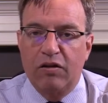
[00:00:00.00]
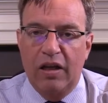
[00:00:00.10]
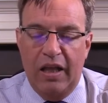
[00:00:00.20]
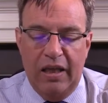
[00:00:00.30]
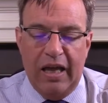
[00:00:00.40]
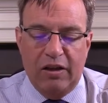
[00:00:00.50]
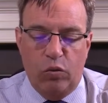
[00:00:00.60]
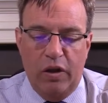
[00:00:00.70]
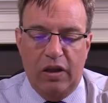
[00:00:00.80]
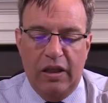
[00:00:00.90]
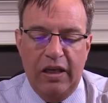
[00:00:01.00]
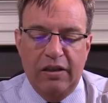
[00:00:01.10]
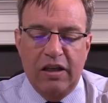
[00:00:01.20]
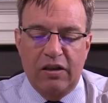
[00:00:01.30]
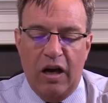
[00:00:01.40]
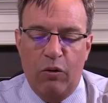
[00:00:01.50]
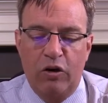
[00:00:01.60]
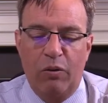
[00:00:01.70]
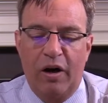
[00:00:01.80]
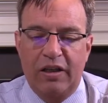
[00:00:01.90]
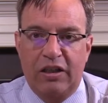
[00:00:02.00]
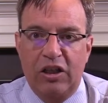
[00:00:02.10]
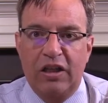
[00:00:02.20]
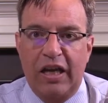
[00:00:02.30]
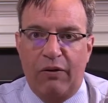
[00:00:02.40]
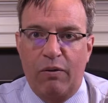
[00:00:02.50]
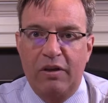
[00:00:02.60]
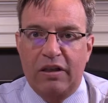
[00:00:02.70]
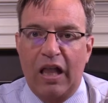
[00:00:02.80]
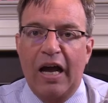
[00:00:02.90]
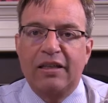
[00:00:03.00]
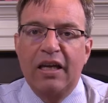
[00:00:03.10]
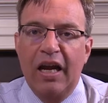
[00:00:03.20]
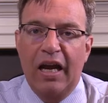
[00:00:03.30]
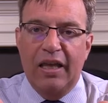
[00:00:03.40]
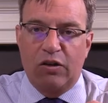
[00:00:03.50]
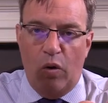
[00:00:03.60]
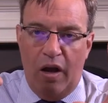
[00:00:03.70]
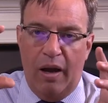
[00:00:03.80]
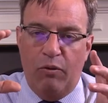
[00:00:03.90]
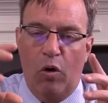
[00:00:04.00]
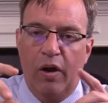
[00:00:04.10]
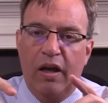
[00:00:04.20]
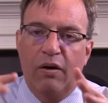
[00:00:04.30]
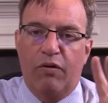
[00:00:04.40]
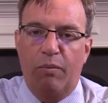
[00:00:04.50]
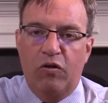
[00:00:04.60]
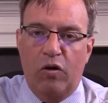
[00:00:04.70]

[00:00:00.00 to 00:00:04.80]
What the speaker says: And I think that's what I really want you to take from these slides. And that's why I'm going in from